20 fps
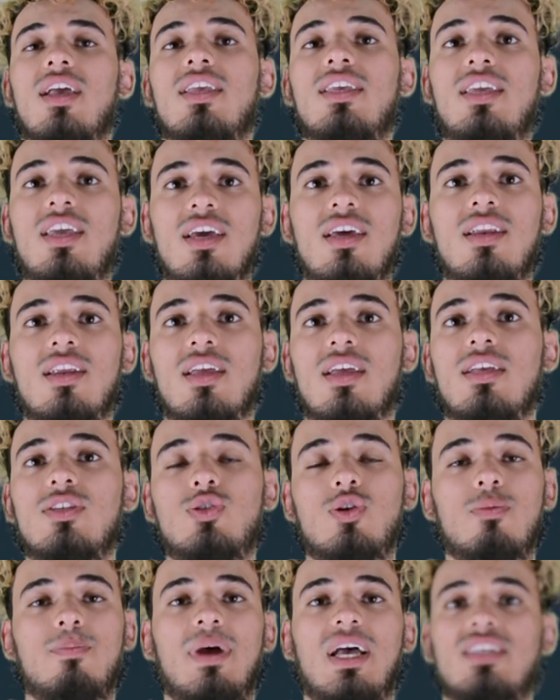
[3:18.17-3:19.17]
Git is
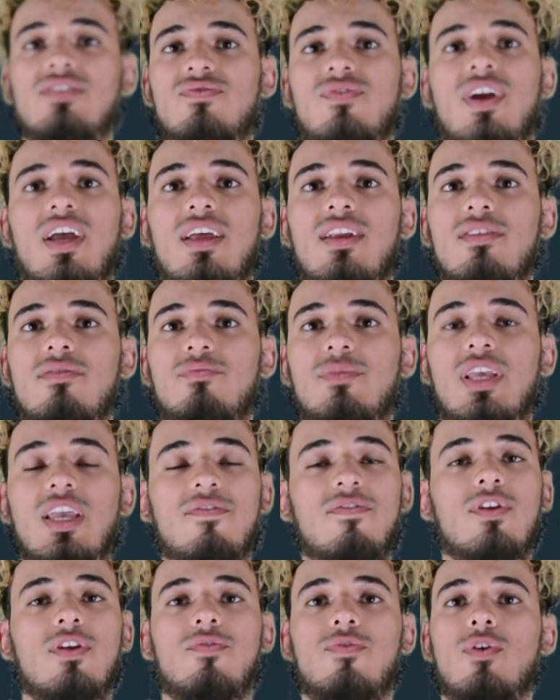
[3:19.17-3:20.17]
your best friend,
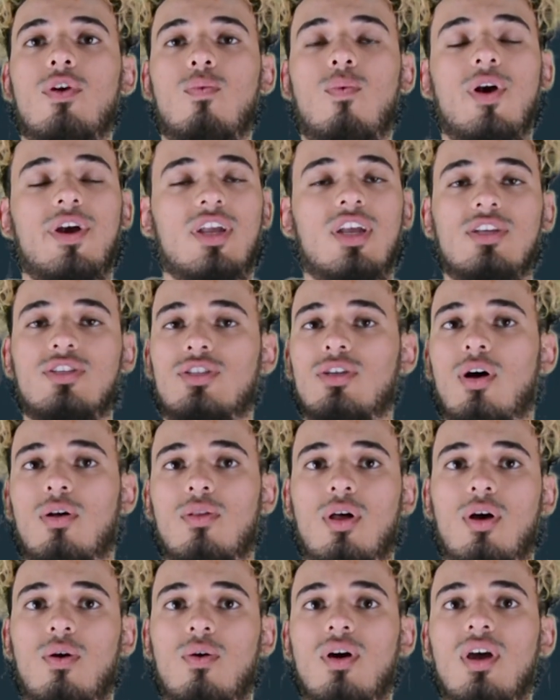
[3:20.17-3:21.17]
even if you're working
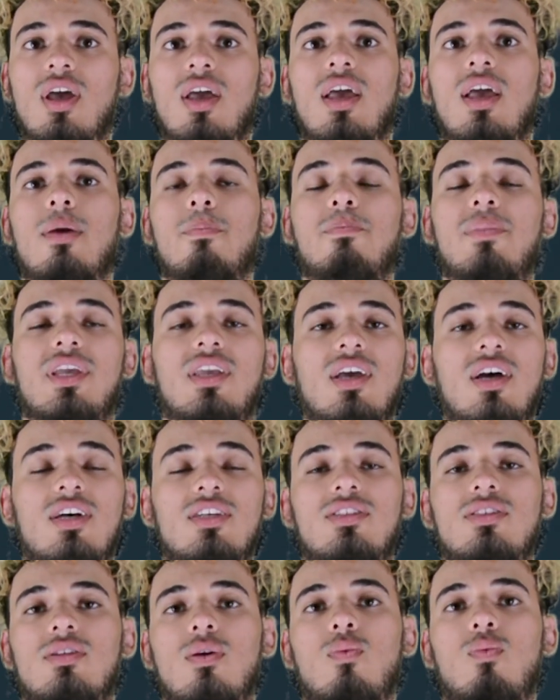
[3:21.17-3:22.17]
solo,
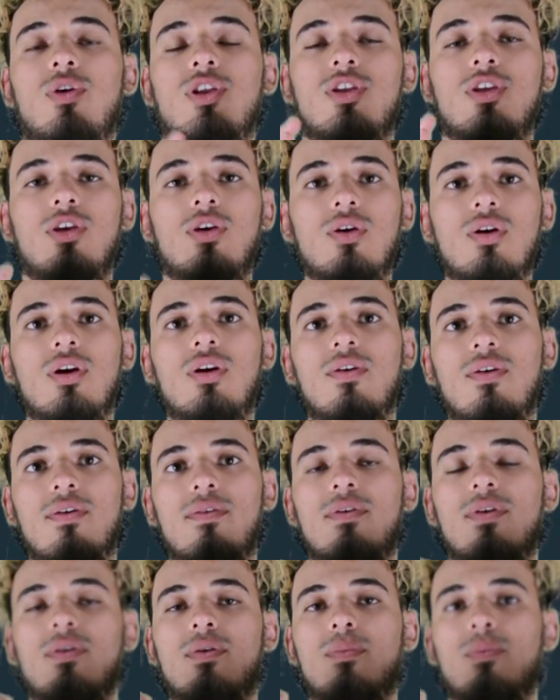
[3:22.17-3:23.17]
because when your
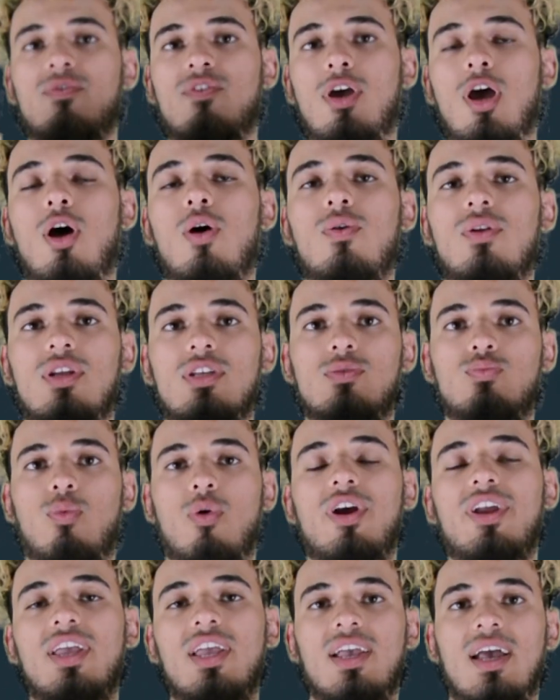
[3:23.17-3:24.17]
code is
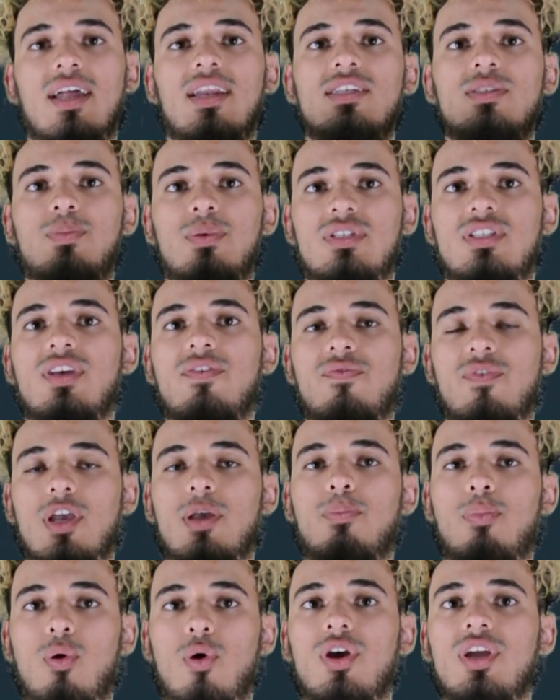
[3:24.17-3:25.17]
working at a
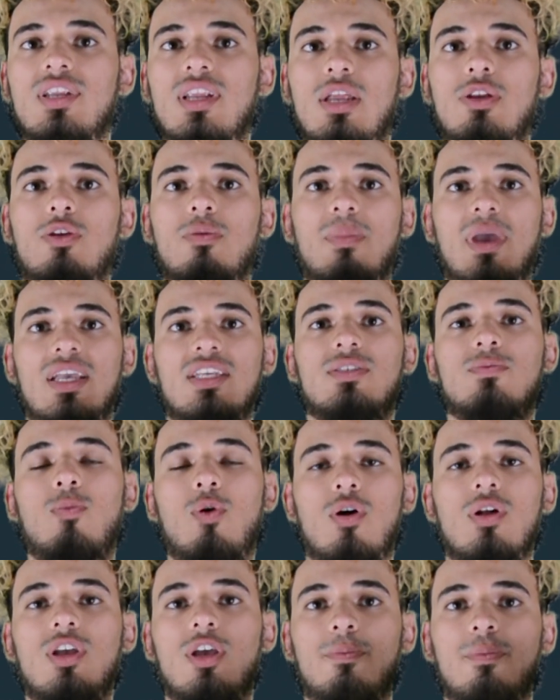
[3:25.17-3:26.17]
specific point and you make
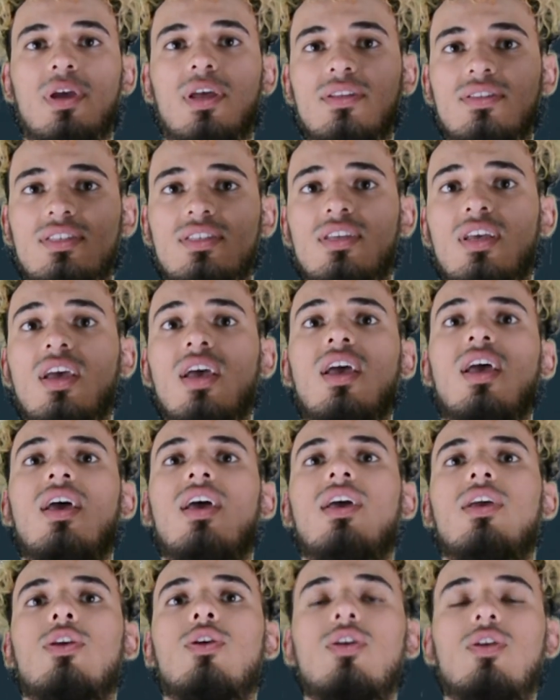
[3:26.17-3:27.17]
small commits,
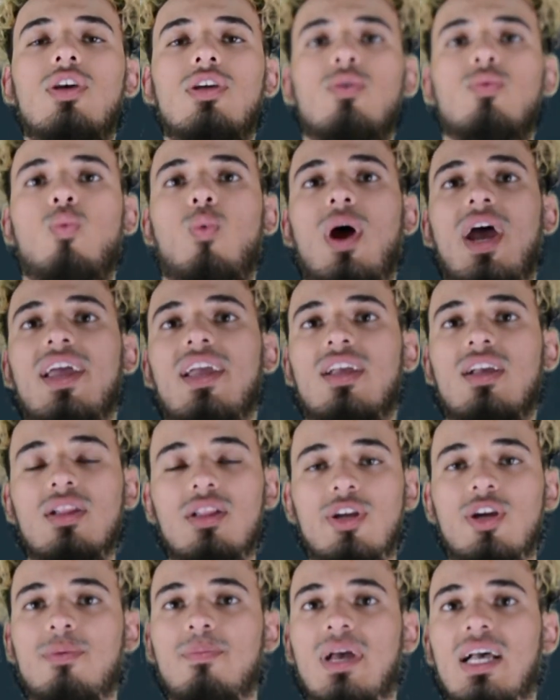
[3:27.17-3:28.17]
you could write
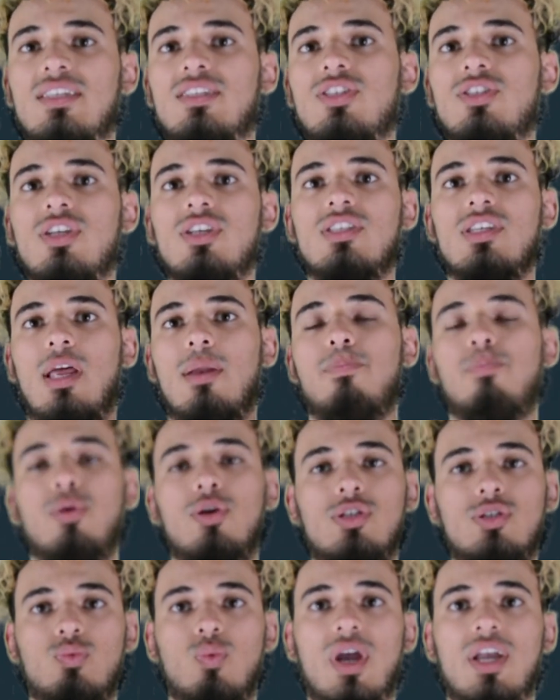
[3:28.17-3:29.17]
clear messages and
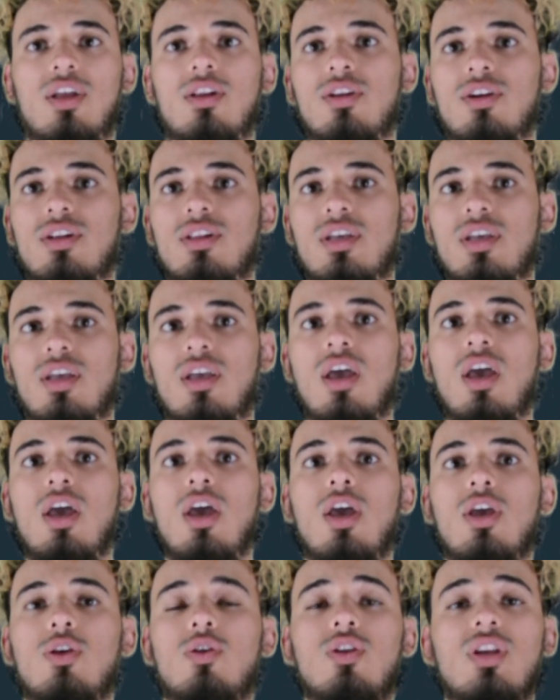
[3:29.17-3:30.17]
push regularly.
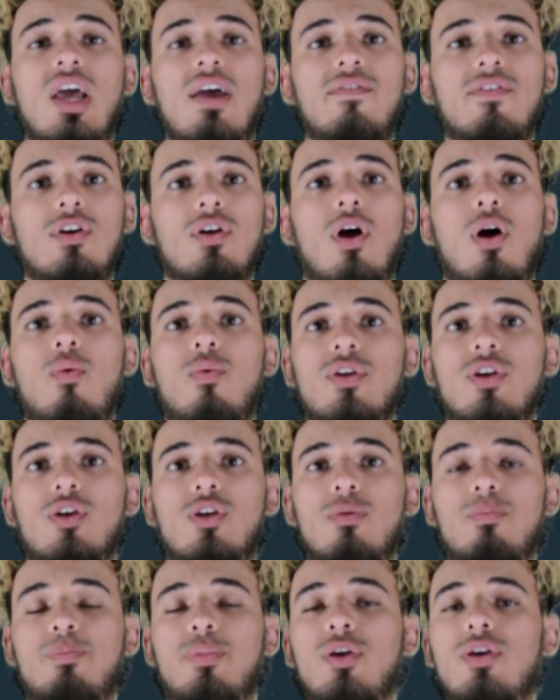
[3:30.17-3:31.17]
You never know when your
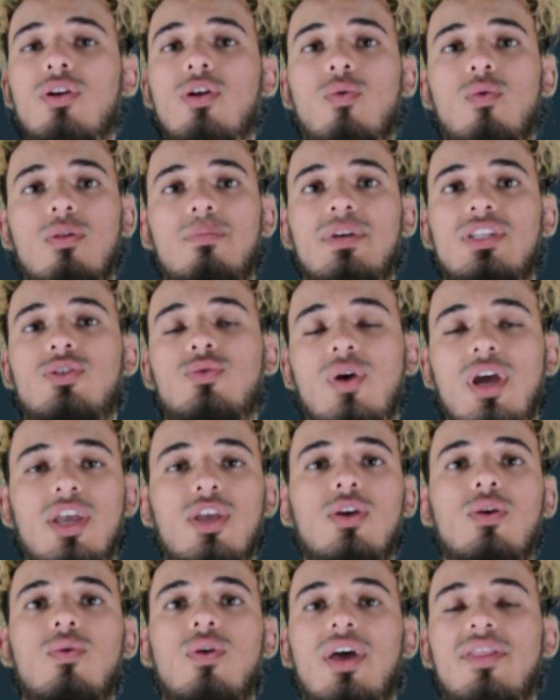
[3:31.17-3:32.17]
computer will betray
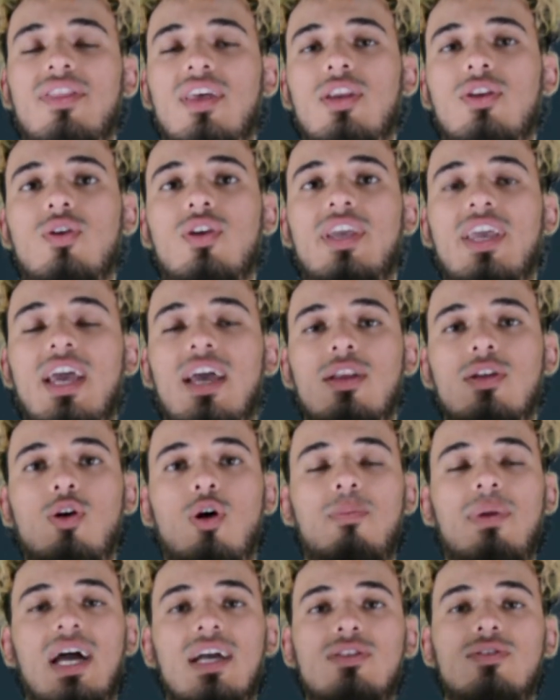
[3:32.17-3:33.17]
you, and then you can't go
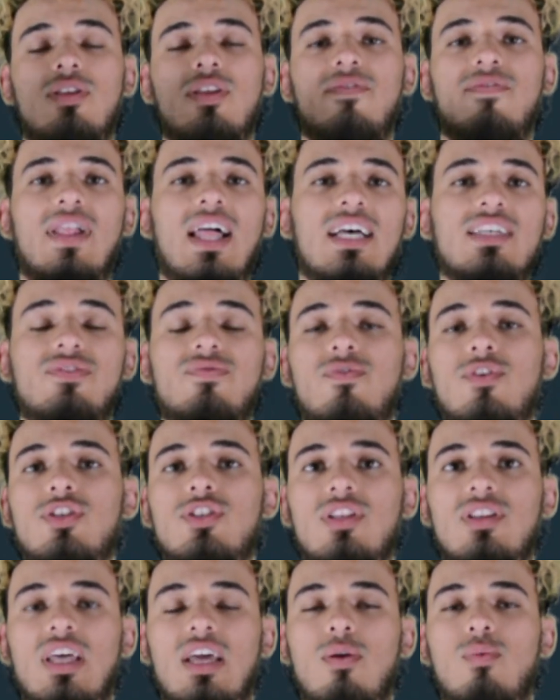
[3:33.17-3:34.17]
back to the last
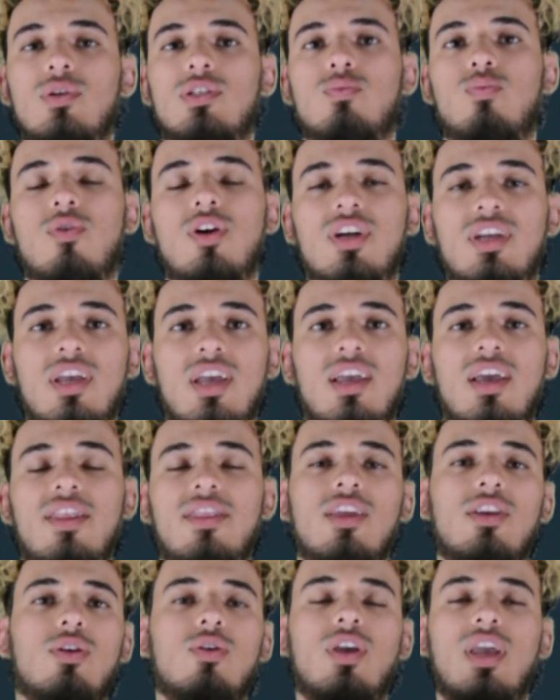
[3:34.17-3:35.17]
version that it was working, and
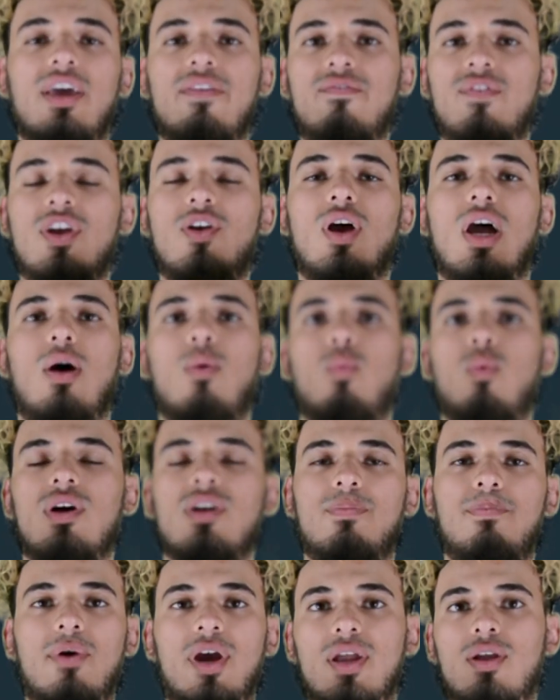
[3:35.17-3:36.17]
then you can't figure out
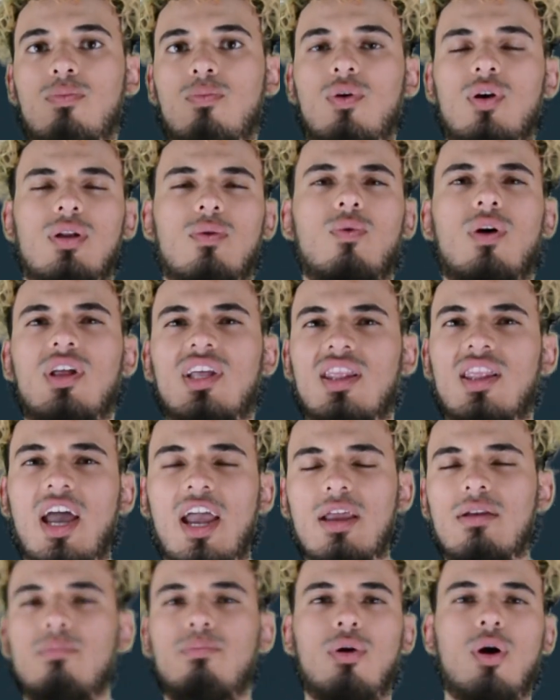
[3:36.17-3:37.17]
what
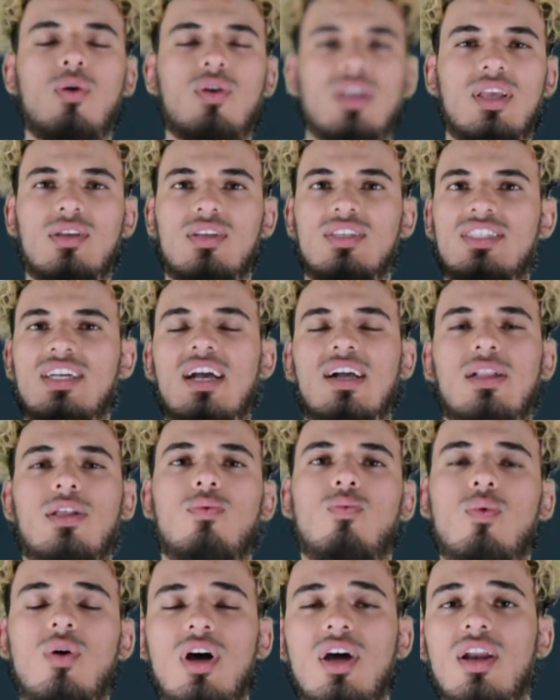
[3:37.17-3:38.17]
line broke exactly
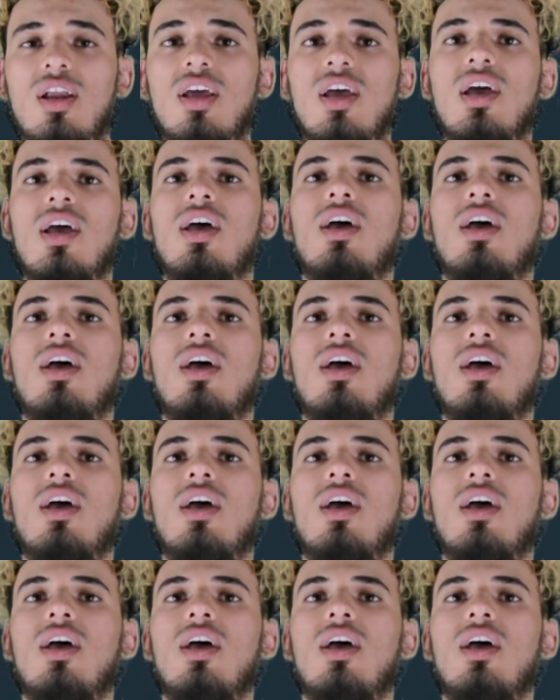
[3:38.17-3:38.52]
what.